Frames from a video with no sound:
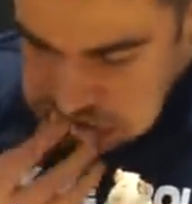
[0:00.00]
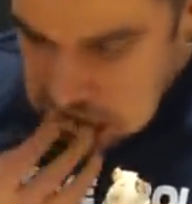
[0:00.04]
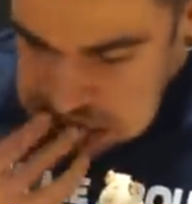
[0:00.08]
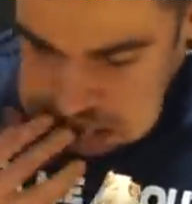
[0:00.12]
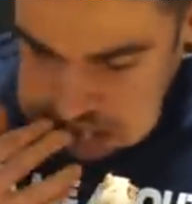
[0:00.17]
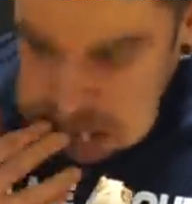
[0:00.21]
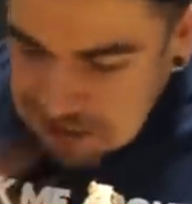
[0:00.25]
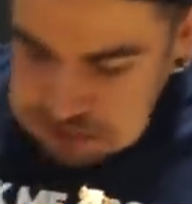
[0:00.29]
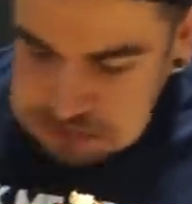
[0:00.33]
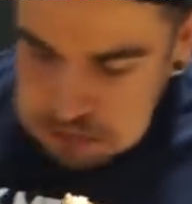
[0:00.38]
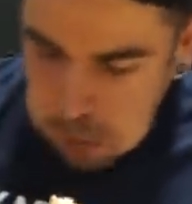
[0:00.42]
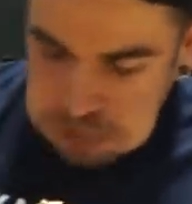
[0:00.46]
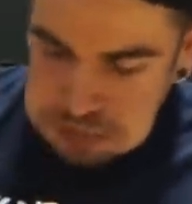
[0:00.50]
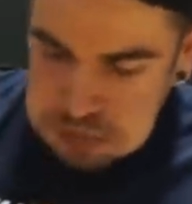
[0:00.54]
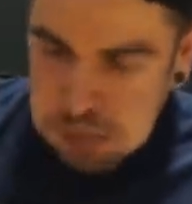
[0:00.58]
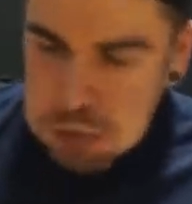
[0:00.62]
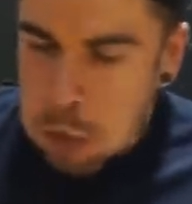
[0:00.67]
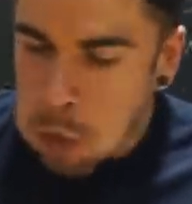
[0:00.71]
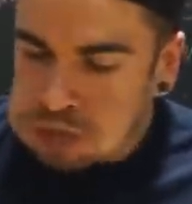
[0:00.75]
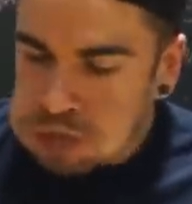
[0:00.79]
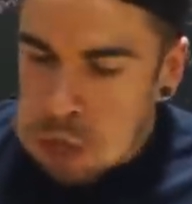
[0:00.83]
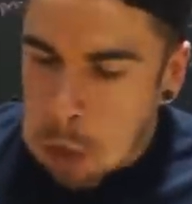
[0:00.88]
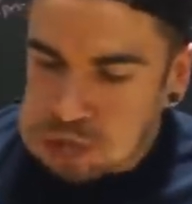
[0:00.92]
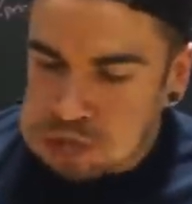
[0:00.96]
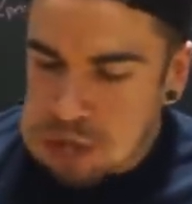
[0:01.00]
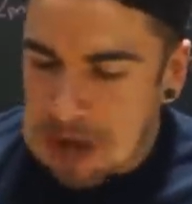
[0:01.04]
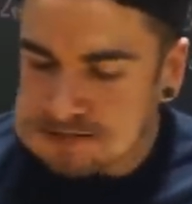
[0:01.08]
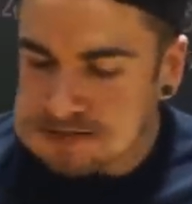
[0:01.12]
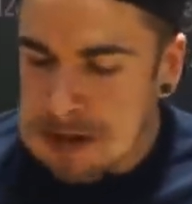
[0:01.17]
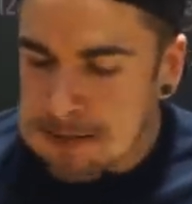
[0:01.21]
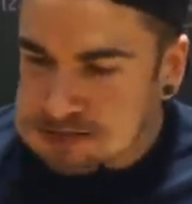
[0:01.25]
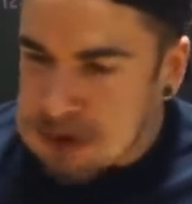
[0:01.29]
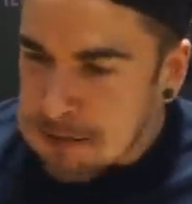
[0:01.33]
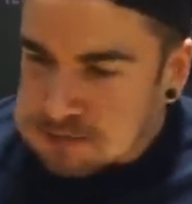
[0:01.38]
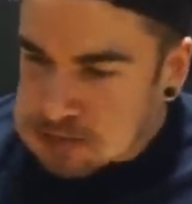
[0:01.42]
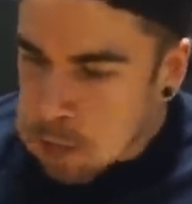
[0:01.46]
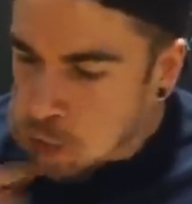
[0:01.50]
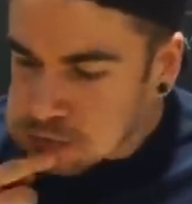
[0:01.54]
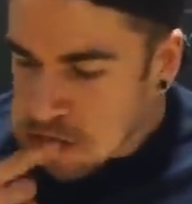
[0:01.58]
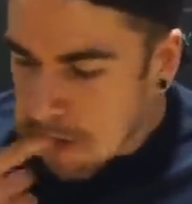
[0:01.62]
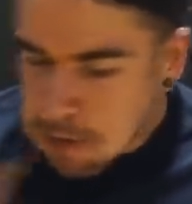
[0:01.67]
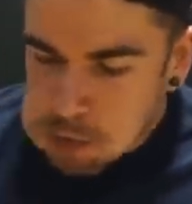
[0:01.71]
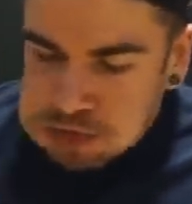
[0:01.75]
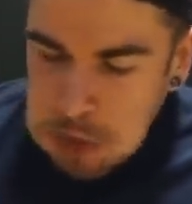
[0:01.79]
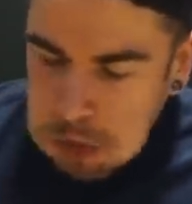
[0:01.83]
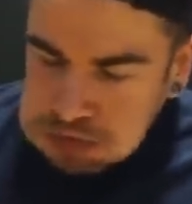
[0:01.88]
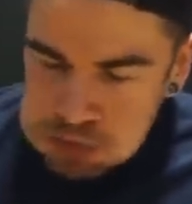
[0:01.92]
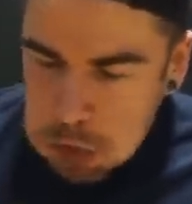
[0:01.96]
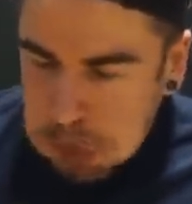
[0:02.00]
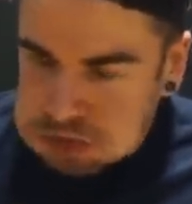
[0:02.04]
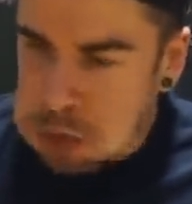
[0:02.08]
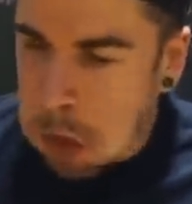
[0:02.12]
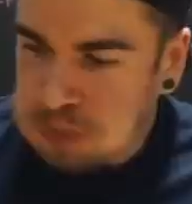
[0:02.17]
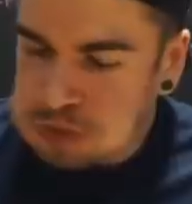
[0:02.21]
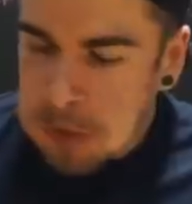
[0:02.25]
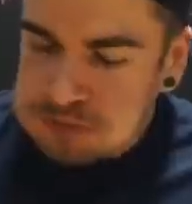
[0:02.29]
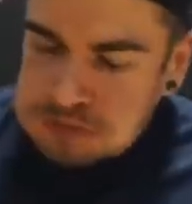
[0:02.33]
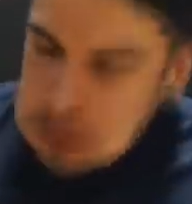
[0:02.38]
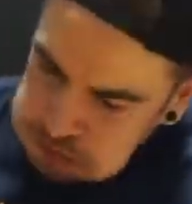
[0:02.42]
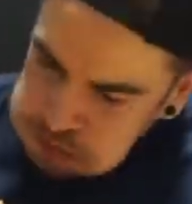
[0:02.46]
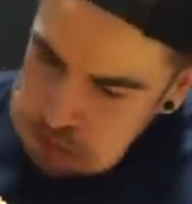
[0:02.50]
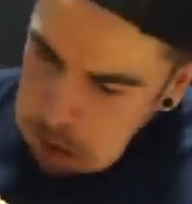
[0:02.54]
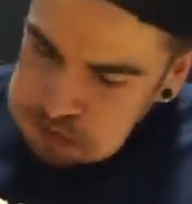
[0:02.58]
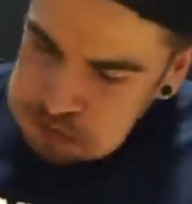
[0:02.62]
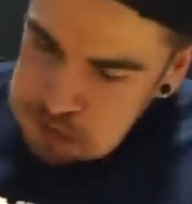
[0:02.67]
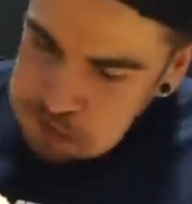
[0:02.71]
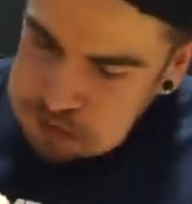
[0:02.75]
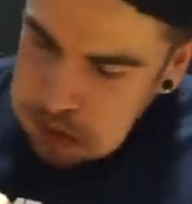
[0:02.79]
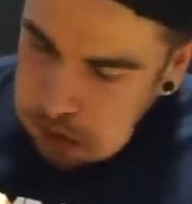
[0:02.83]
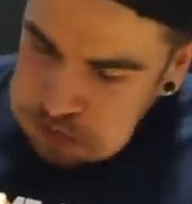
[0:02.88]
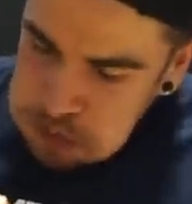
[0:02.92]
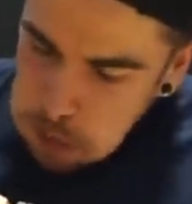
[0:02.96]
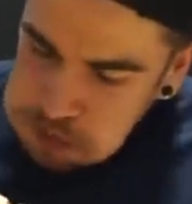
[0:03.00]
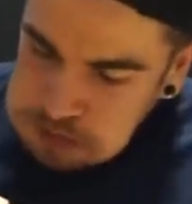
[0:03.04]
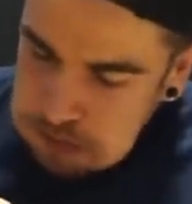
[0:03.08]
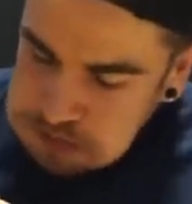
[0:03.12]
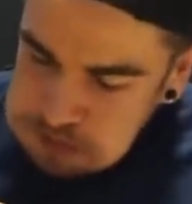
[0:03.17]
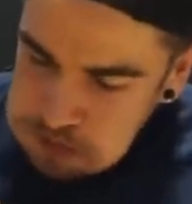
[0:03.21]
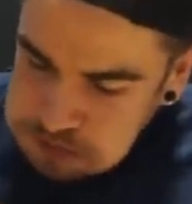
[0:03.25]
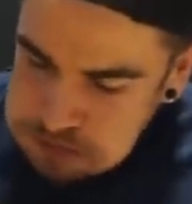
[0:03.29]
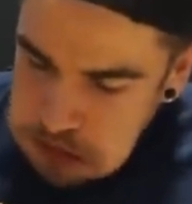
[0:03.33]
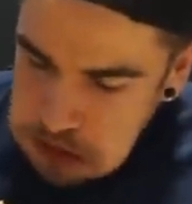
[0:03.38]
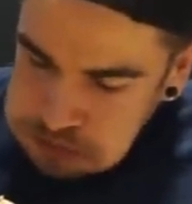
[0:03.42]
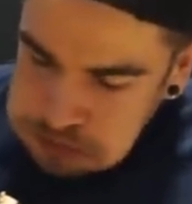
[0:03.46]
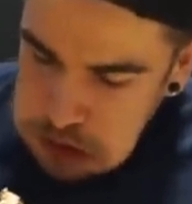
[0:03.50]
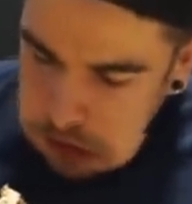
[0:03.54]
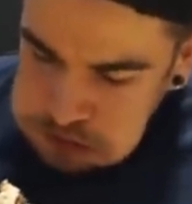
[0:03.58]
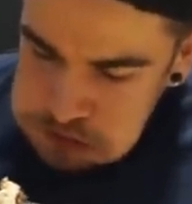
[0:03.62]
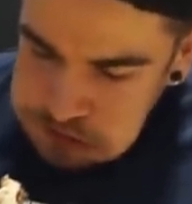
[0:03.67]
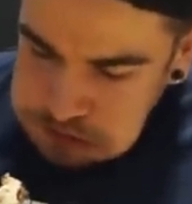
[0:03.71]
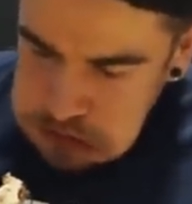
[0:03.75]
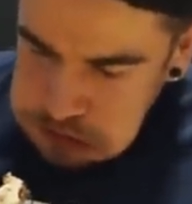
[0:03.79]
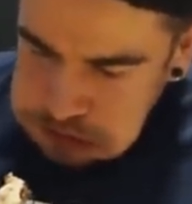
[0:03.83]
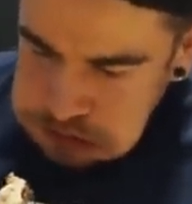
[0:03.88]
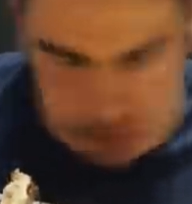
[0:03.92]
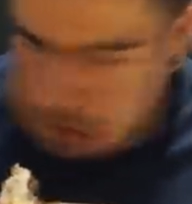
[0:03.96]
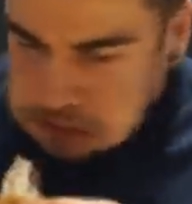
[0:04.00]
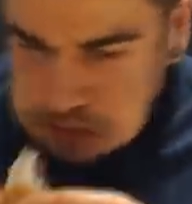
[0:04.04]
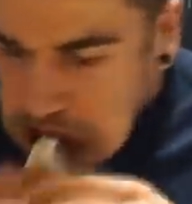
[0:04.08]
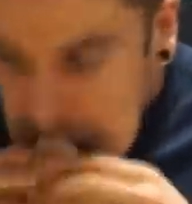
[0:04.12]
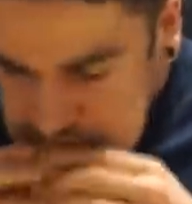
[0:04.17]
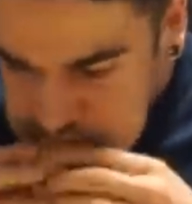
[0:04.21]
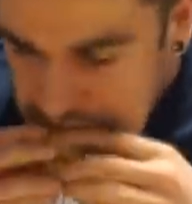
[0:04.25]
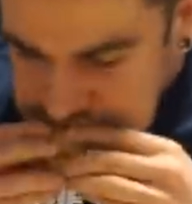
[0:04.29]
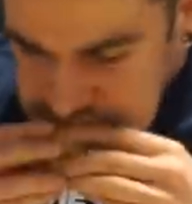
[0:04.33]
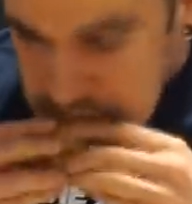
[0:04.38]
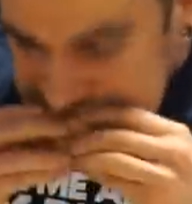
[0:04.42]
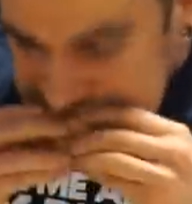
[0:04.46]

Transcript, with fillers: Normally, I would have the ability to eat this food, but it was the first challenge I've ever done which had